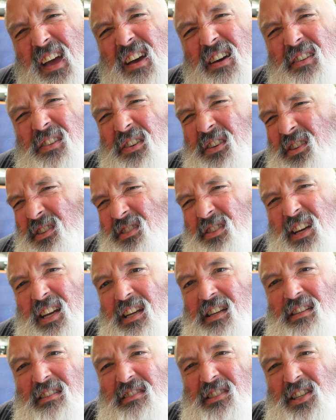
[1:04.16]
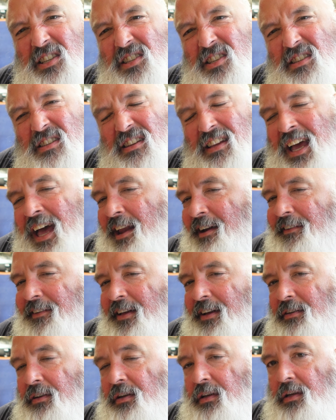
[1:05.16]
out, or do I just, I don't know.